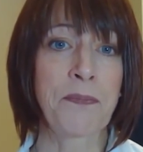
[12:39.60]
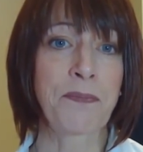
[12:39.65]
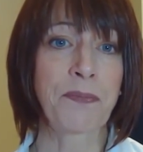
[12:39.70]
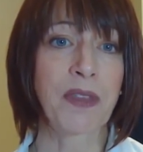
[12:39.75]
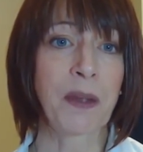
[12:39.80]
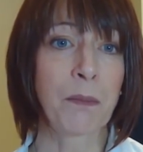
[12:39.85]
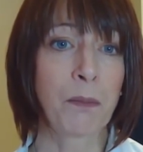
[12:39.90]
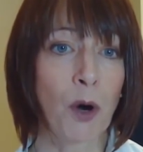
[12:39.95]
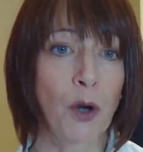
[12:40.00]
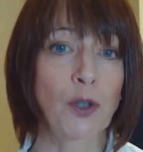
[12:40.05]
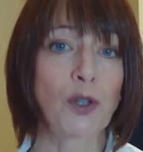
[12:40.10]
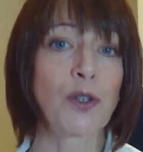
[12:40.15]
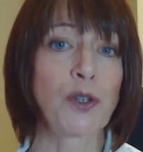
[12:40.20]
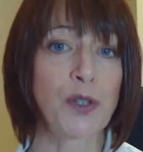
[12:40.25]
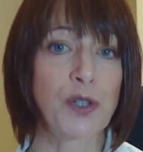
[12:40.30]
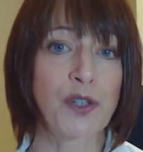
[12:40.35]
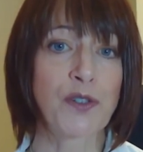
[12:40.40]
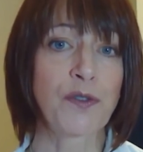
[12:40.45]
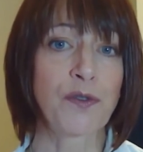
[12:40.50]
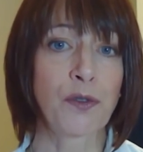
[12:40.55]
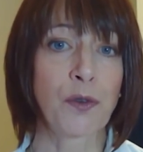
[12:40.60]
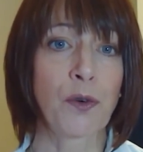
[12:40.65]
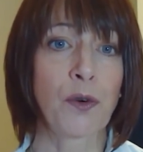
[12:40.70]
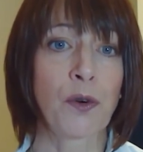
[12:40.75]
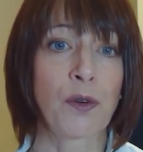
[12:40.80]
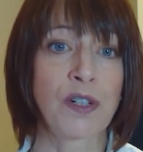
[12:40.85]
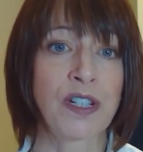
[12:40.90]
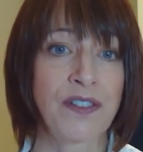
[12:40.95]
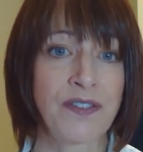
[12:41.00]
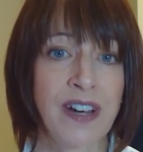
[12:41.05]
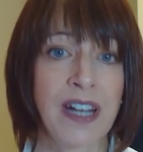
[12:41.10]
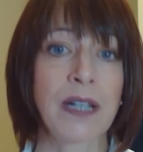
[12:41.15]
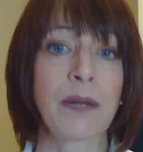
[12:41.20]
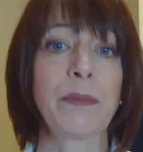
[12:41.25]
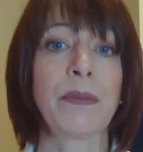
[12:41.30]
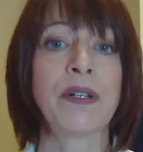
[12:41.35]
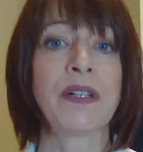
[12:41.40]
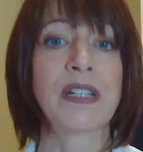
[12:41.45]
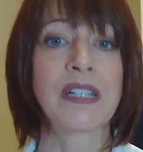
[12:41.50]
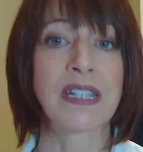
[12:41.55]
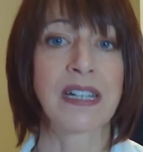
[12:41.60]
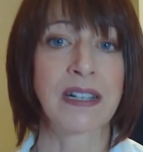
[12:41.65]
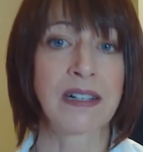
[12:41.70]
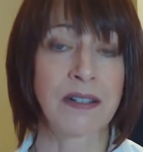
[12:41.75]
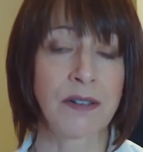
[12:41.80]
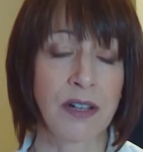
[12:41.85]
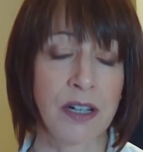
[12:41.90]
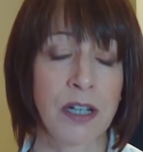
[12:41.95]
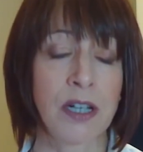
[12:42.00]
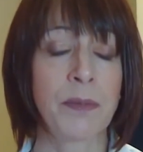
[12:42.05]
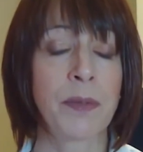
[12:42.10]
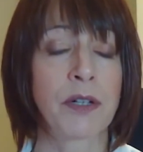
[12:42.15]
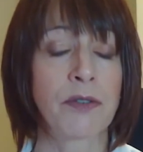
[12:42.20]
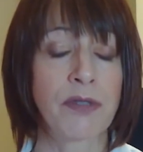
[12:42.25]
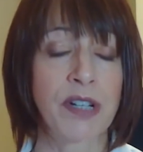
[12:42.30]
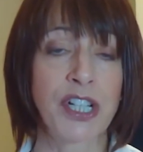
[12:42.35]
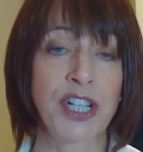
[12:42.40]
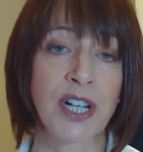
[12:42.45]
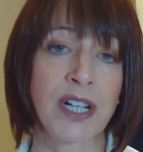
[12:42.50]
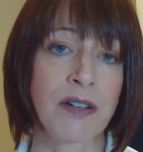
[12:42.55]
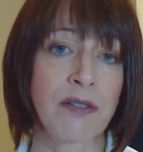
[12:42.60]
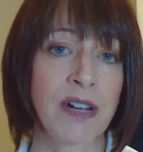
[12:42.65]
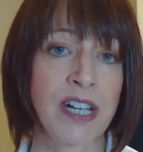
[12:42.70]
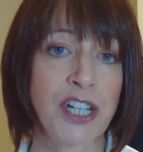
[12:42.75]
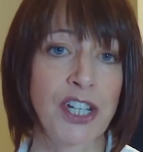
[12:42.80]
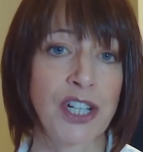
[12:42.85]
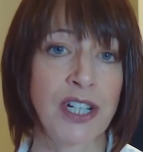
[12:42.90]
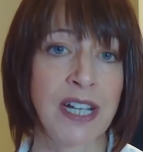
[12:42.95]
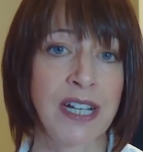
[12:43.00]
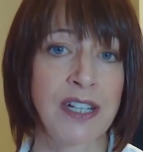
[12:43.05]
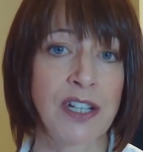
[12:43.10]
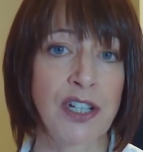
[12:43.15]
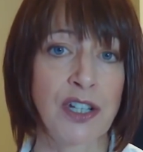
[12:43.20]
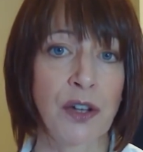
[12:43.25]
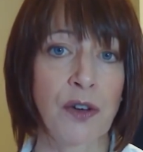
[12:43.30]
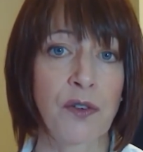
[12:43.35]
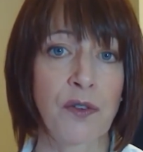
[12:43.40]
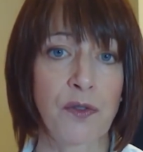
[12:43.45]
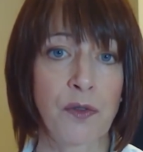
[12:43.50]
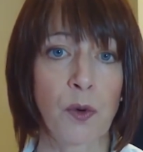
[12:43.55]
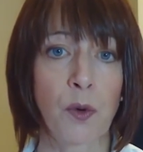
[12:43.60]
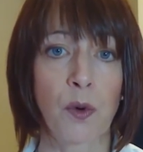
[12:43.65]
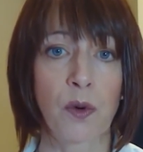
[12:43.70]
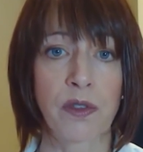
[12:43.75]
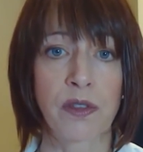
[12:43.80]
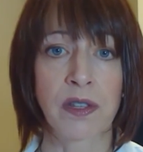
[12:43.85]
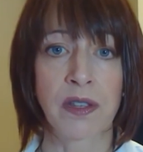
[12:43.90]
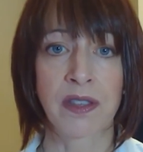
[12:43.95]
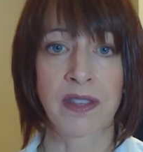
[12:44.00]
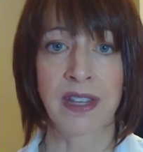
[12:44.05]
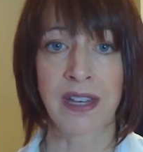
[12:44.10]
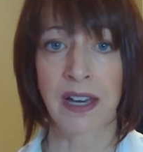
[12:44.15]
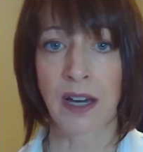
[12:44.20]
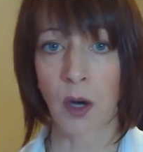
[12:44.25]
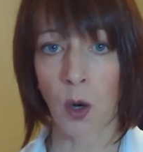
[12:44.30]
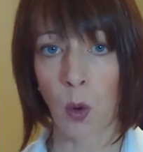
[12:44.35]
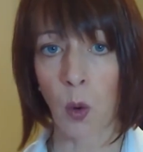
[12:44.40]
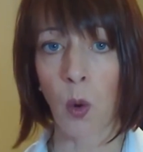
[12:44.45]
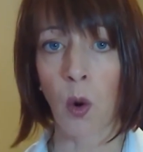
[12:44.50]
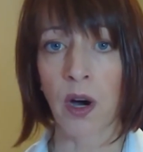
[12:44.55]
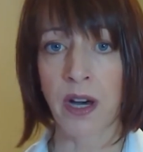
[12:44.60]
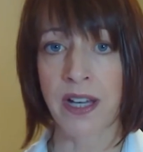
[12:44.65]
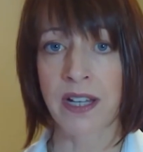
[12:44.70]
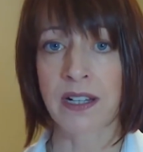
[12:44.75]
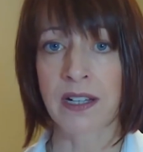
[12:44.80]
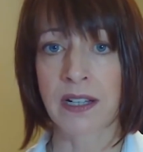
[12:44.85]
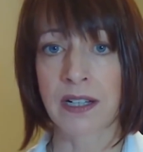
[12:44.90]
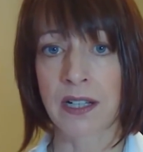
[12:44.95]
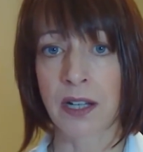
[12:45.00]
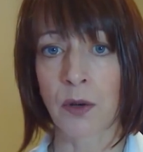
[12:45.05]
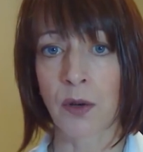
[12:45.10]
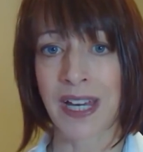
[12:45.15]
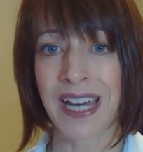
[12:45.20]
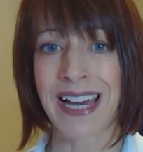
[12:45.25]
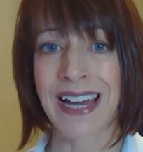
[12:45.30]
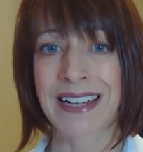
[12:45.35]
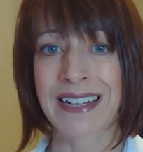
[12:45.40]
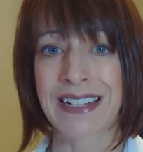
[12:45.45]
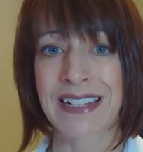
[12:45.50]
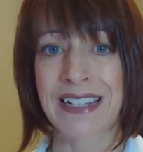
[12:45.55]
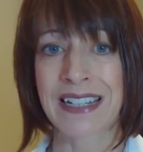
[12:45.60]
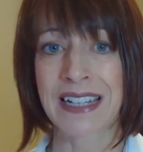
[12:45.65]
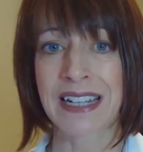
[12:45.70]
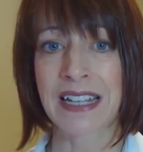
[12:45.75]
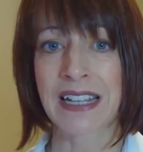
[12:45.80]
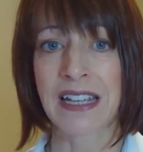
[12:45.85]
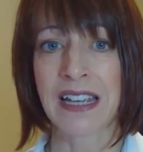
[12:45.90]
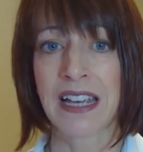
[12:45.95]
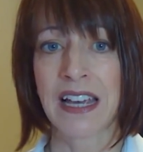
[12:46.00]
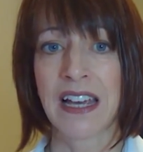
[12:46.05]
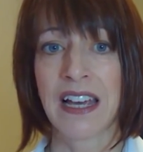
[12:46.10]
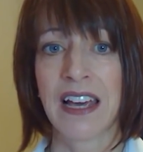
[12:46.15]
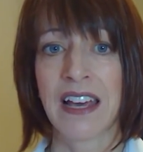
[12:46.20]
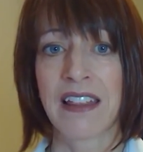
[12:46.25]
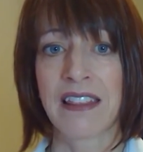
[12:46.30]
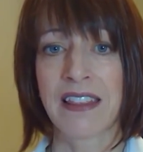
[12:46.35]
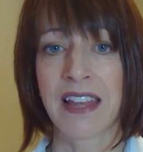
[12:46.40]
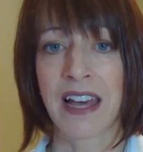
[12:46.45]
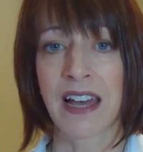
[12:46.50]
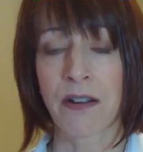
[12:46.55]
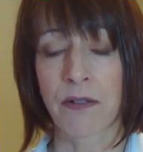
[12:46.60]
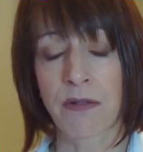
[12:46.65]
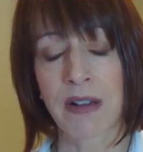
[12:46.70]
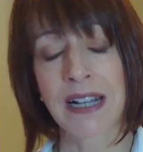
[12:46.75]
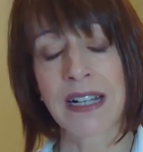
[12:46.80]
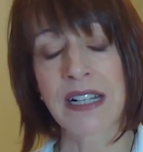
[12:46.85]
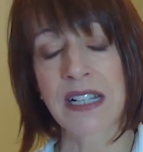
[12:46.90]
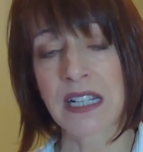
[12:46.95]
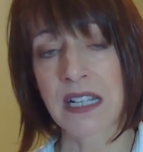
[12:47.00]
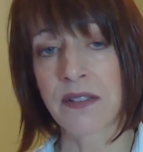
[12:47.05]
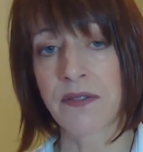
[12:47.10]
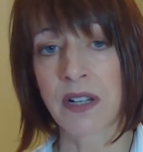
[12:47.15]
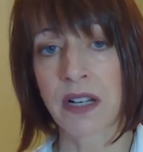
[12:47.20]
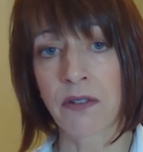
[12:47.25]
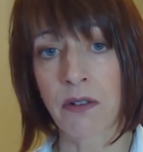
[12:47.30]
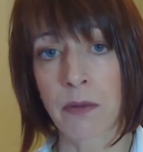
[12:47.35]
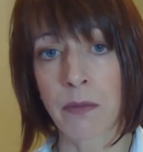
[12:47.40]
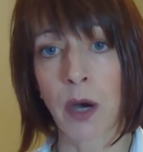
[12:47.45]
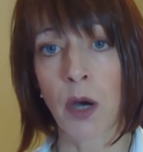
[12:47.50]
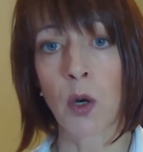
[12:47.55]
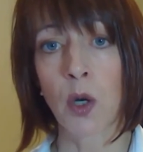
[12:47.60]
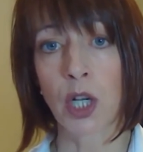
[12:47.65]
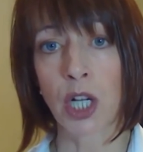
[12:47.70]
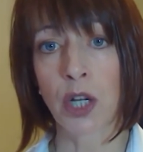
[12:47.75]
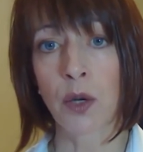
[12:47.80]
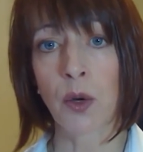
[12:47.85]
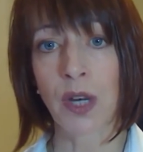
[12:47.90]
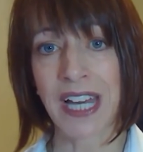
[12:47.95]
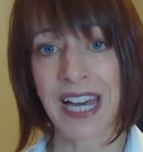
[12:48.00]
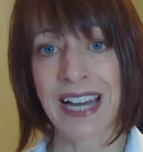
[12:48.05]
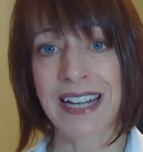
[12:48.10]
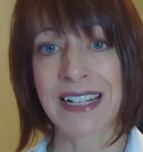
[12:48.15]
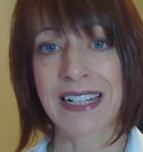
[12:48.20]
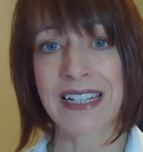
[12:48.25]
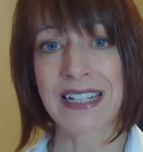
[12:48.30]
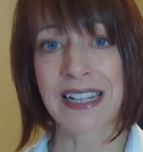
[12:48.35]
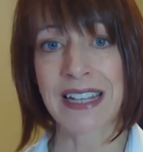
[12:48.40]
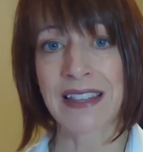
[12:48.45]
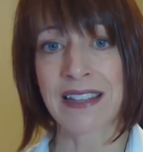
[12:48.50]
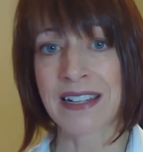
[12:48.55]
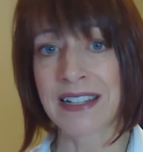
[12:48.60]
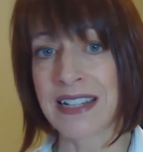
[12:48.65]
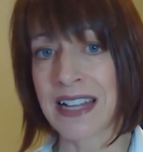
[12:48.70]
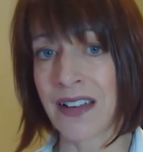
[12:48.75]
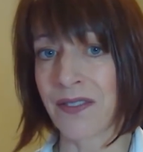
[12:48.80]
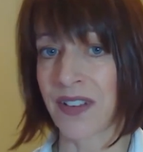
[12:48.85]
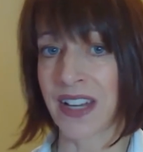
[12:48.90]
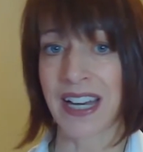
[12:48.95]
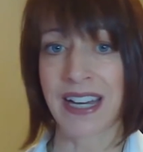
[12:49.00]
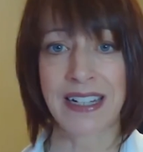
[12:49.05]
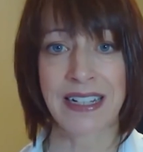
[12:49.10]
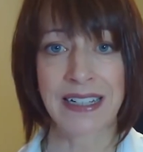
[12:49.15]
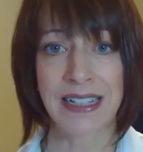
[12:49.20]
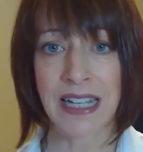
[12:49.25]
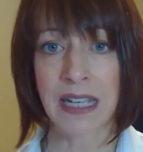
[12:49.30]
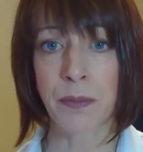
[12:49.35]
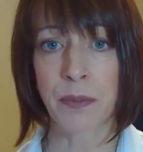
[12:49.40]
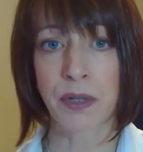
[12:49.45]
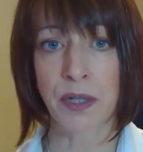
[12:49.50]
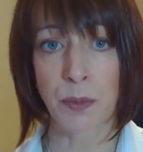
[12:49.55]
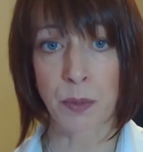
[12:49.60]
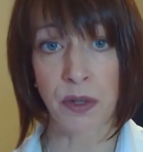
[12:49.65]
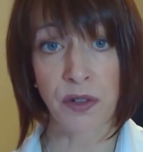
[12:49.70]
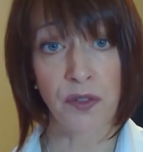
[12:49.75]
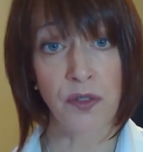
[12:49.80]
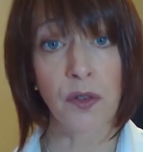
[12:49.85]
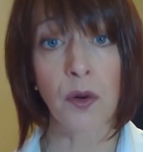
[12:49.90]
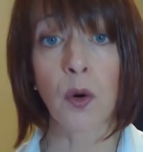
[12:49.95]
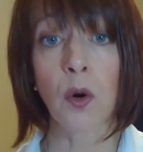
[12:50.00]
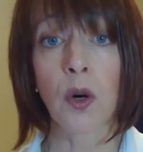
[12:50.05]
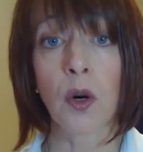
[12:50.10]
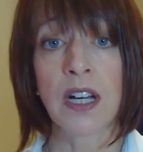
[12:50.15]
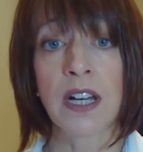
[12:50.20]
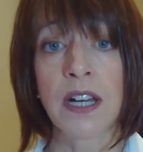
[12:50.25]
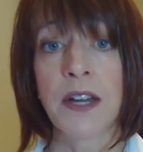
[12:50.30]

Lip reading: models for development and urban regeneration and so forth, and their quiet locality, their relatively remote locality that never had neighbours before,